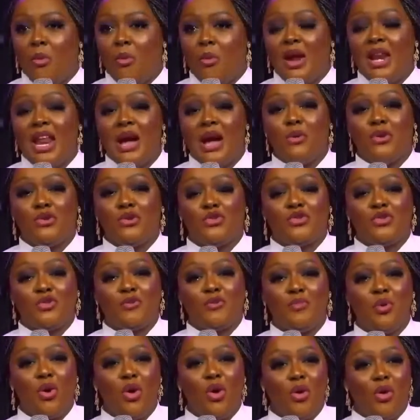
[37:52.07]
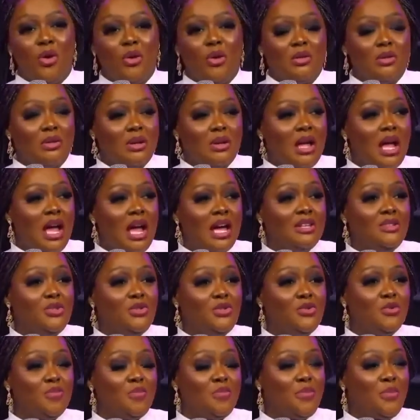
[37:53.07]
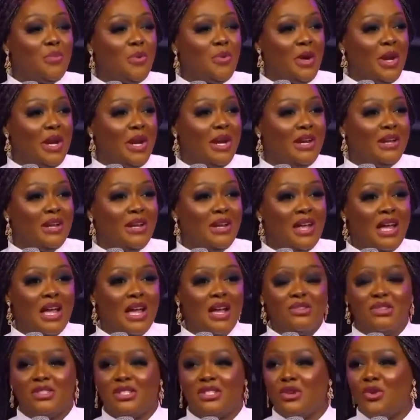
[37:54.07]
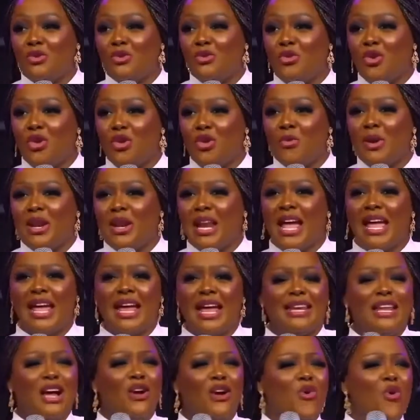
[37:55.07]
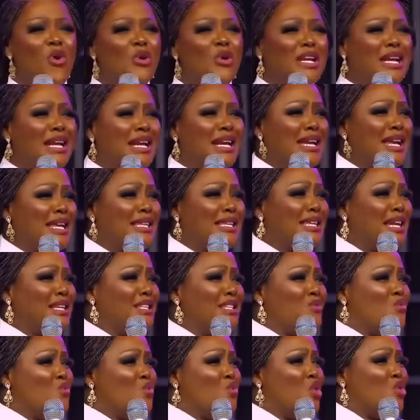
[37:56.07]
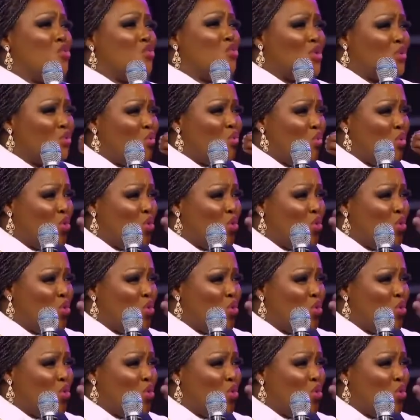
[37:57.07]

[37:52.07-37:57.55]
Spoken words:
When I was small, I used to pray. I'll say, oh Lord, when I heard that God created the world with